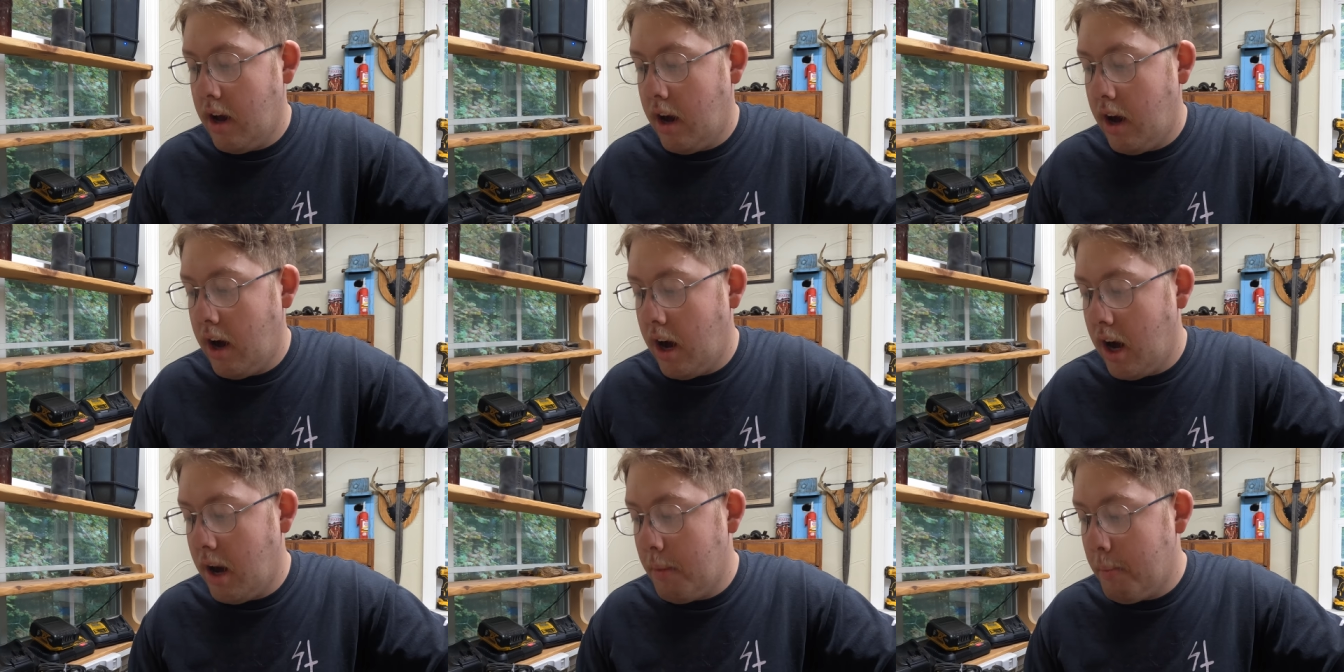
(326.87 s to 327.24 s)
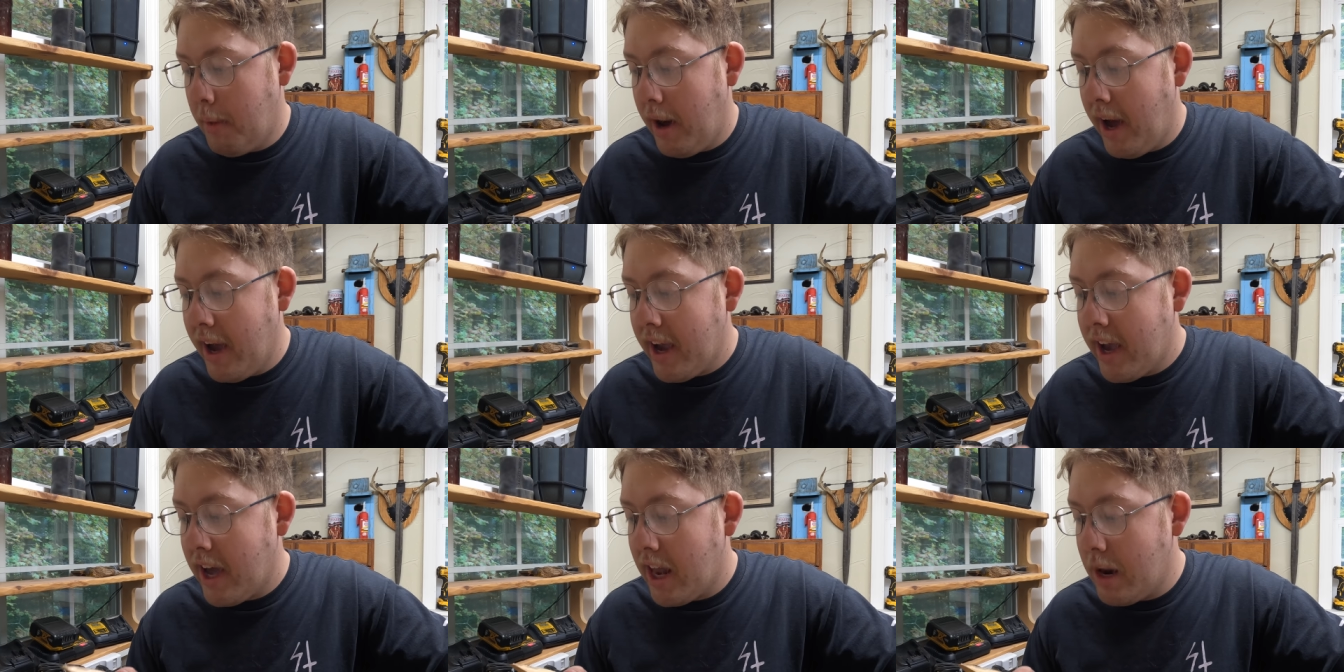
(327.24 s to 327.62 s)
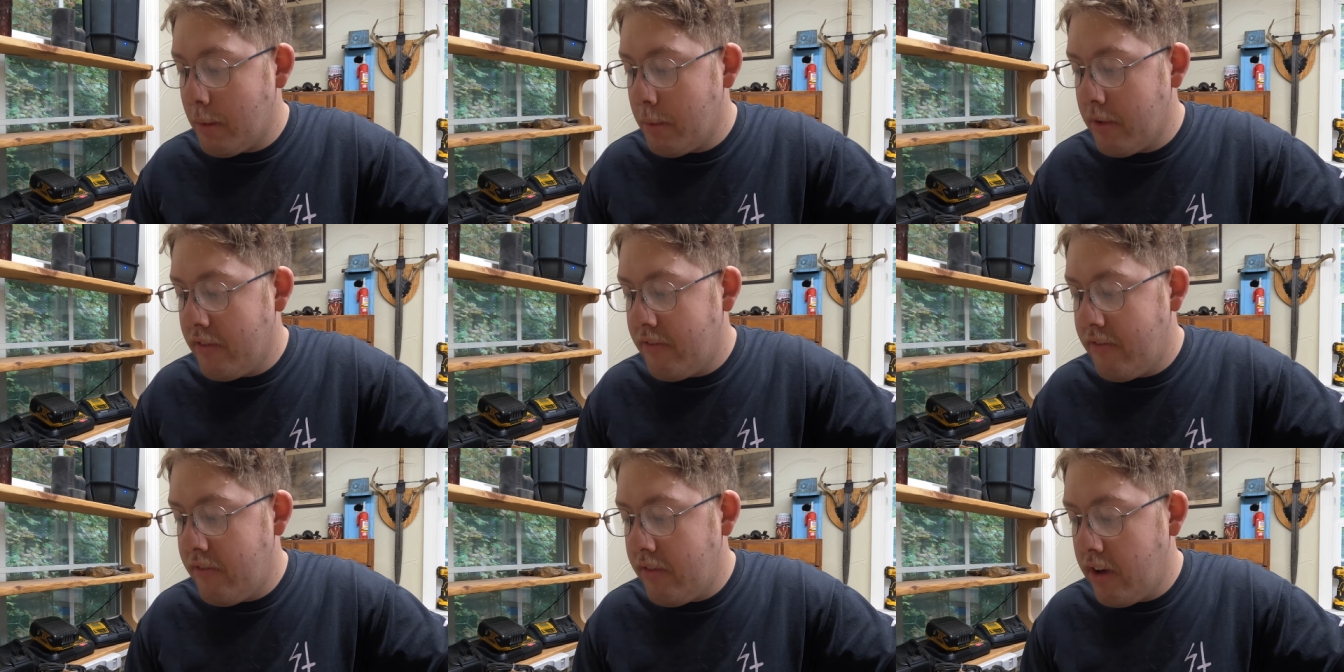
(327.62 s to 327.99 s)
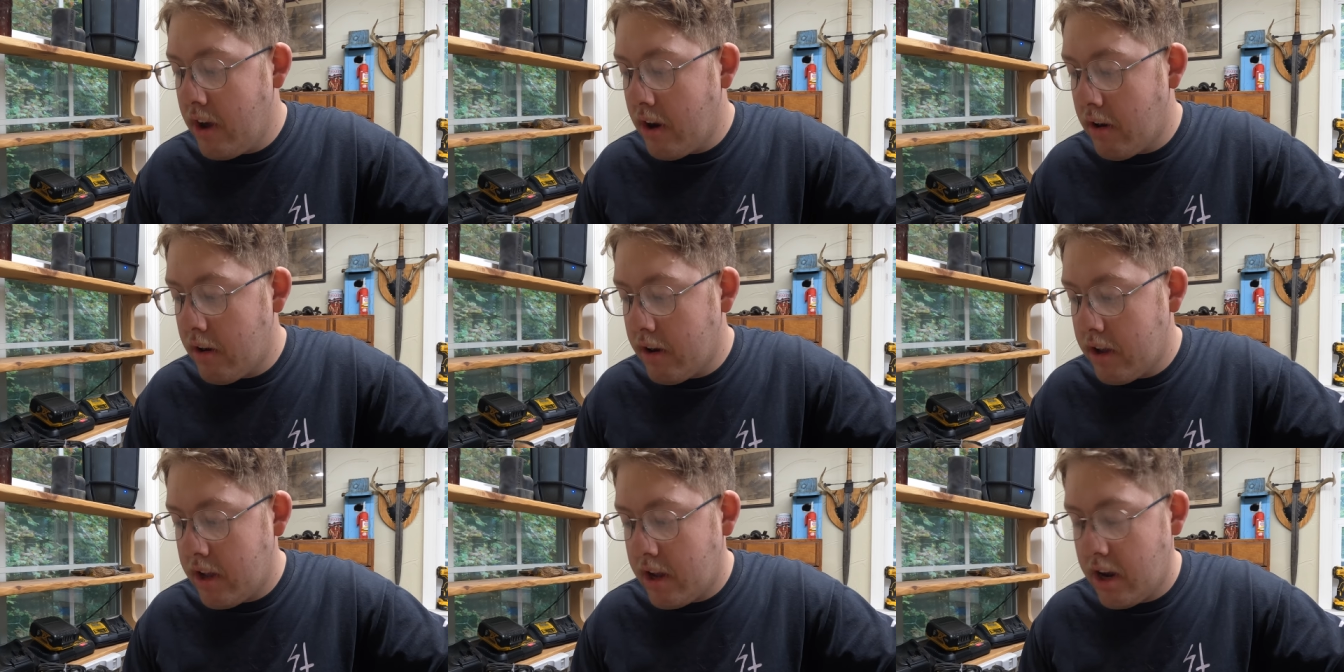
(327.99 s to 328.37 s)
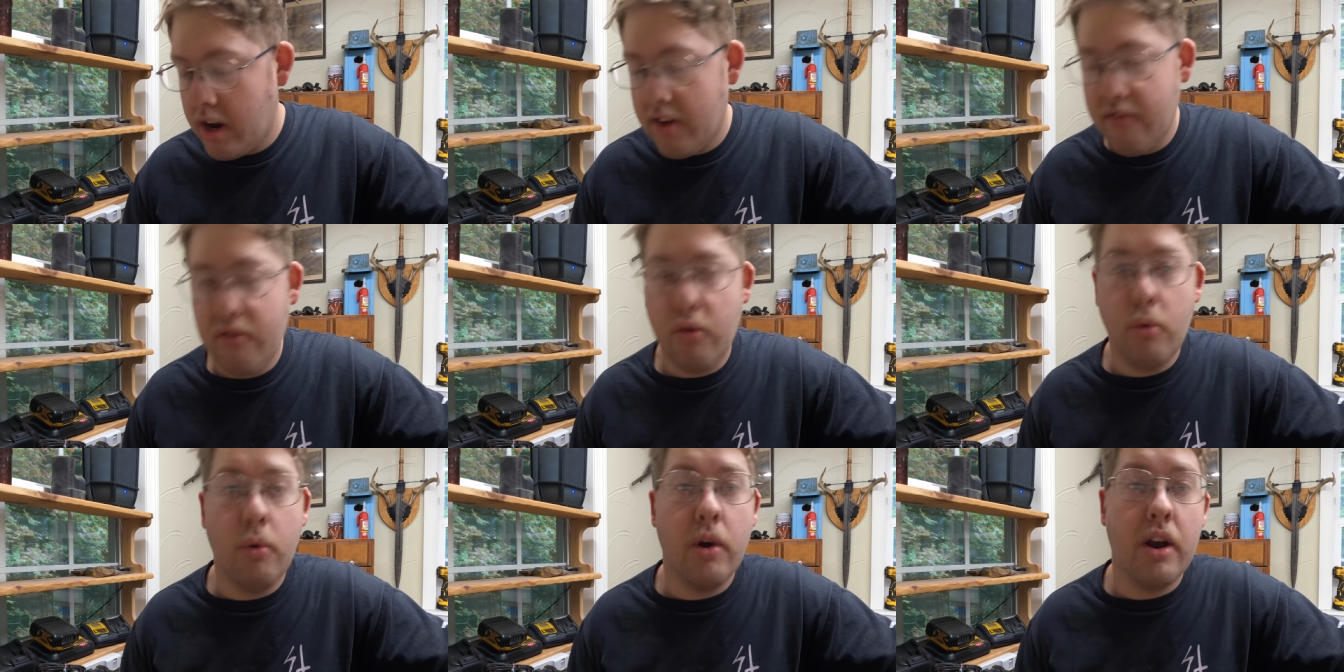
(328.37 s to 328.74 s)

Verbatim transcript: Um, I got to be very careful.